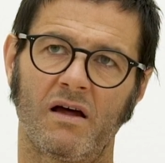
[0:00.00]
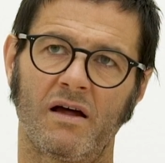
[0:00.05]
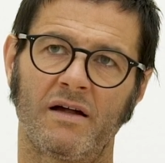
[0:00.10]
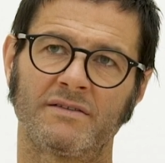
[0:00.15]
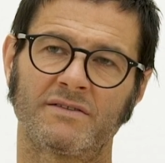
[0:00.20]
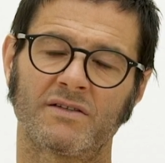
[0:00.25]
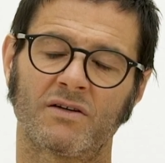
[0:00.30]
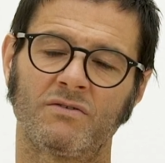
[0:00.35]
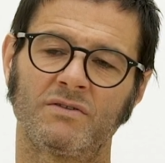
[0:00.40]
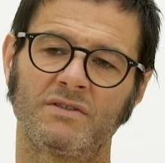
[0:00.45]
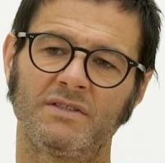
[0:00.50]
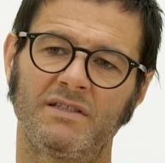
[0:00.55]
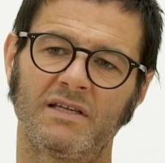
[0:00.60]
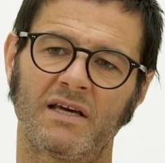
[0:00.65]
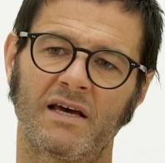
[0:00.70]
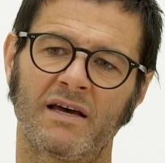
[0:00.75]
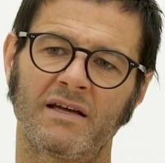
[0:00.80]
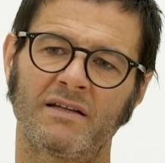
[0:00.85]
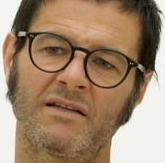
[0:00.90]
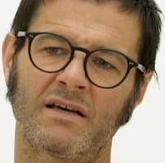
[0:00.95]
And only
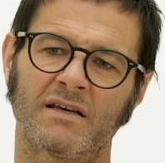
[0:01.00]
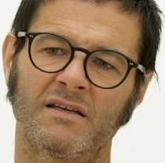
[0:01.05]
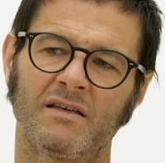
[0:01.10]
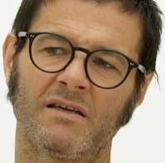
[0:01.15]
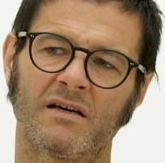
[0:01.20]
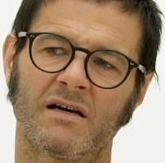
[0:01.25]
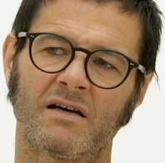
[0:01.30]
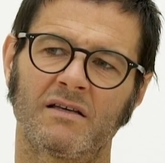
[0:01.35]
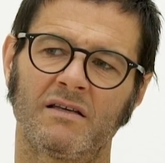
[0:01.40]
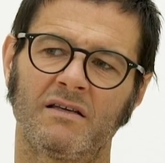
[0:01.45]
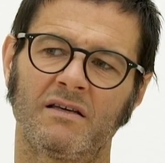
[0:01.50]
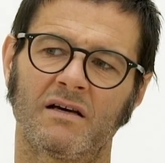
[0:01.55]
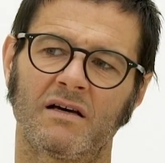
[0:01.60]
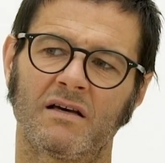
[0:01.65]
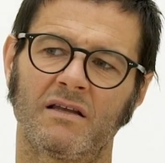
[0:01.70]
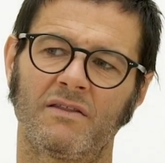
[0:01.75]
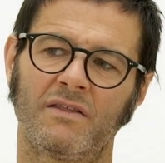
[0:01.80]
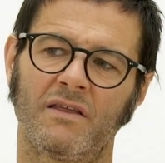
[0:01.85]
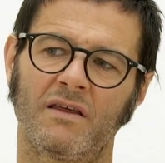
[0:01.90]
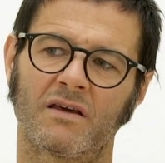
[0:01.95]
then
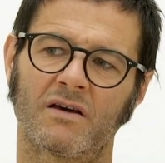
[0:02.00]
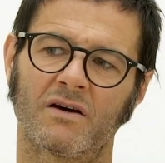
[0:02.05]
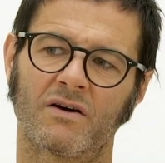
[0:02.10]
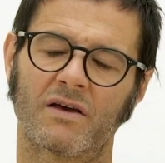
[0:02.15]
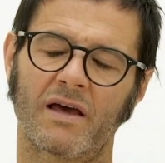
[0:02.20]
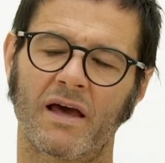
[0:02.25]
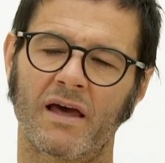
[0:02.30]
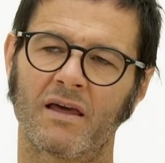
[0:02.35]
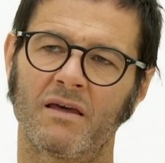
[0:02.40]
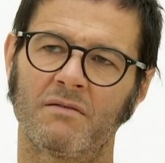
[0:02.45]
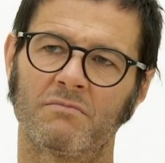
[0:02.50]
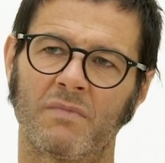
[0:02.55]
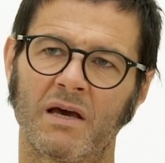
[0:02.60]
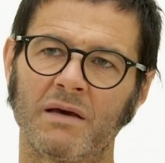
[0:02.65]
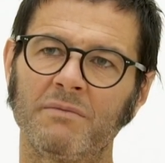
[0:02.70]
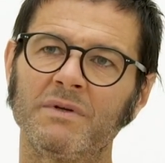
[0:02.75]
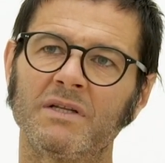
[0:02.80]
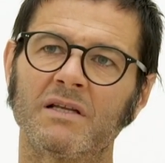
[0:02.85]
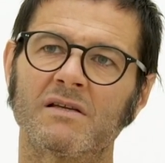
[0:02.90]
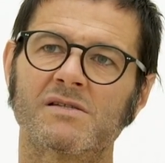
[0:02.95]
I think, okay,
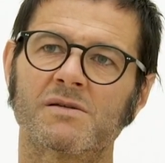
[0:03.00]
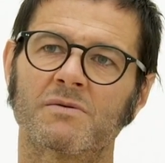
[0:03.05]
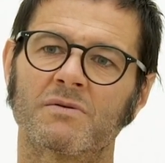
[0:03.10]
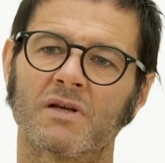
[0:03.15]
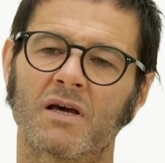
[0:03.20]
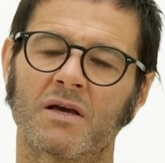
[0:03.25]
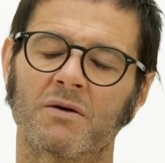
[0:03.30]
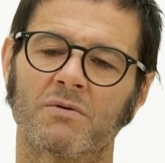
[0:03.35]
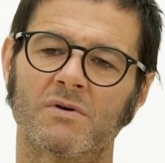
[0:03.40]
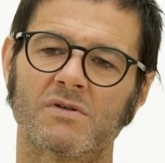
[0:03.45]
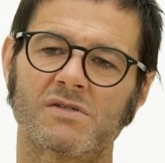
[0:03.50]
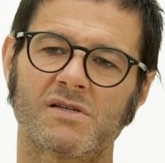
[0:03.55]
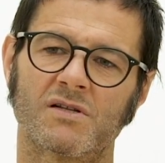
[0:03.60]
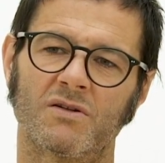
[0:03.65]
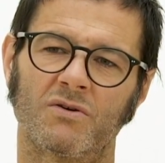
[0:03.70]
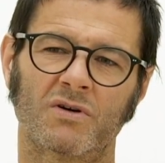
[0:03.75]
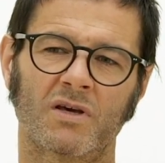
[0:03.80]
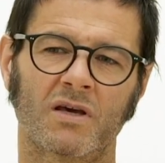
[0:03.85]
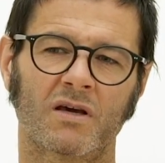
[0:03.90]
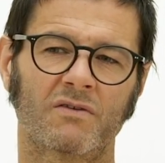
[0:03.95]
maybe that's what I was
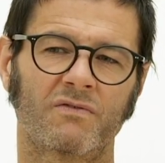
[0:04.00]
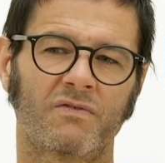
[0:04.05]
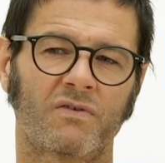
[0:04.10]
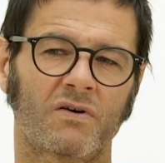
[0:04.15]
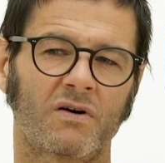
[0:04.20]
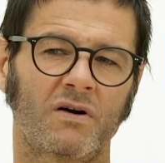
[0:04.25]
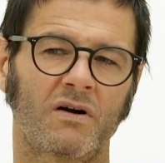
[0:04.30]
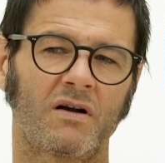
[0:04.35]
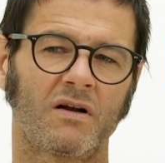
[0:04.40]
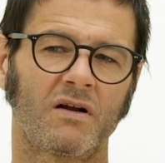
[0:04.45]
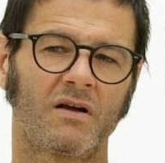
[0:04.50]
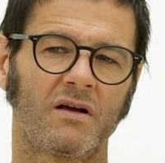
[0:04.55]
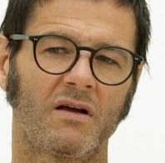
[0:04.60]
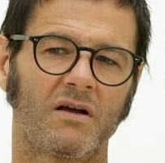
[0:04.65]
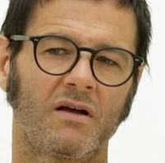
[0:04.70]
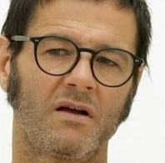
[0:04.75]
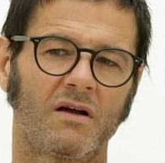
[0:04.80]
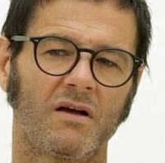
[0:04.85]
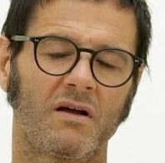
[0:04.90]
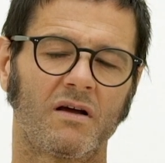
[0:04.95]
looking for.
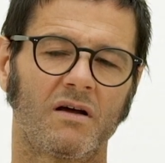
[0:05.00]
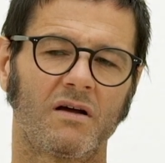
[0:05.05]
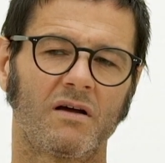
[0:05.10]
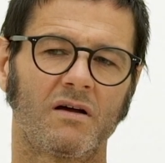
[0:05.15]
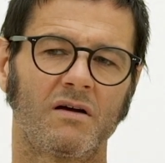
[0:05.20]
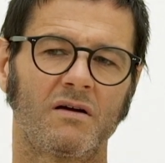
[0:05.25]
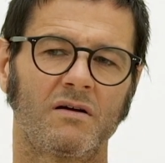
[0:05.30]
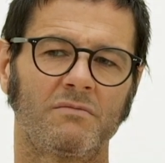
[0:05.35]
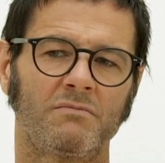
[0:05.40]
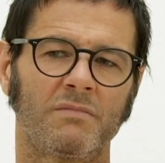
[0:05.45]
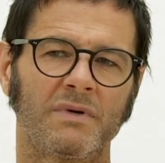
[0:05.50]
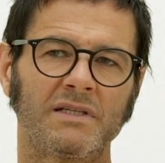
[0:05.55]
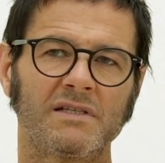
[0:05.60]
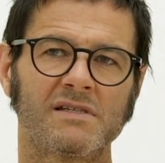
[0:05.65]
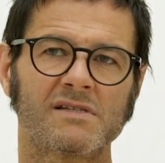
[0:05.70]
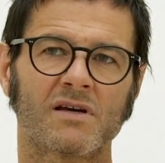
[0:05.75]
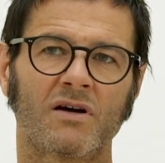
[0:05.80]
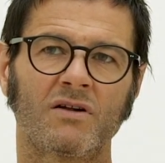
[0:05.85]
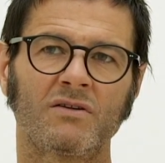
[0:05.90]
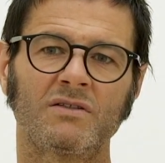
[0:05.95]
But
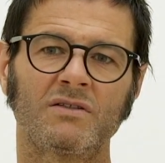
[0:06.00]
it's